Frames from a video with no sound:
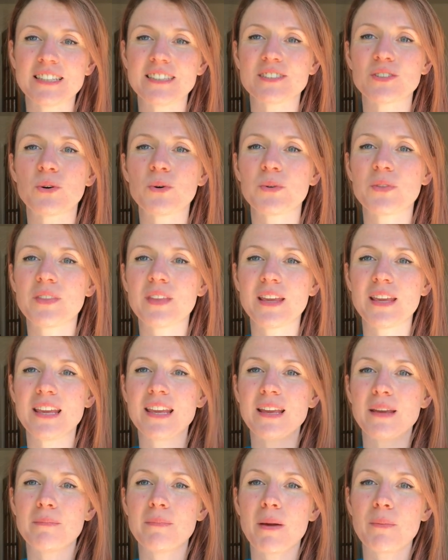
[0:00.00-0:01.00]
It's called
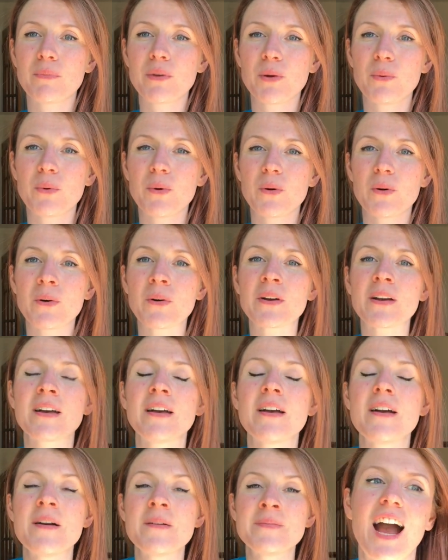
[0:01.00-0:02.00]
the Memory Walk,
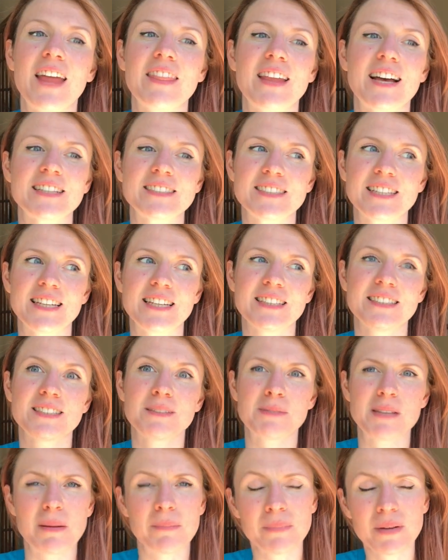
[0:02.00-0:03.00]
and that's in
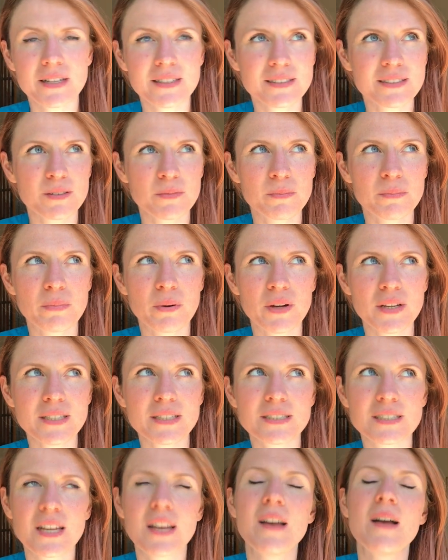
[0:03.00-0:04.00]
September at some
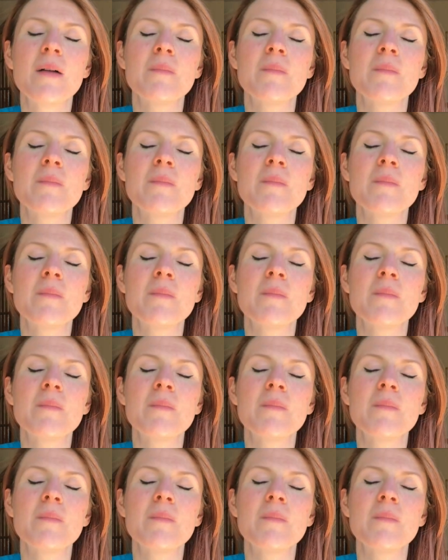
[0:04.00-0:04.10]
point.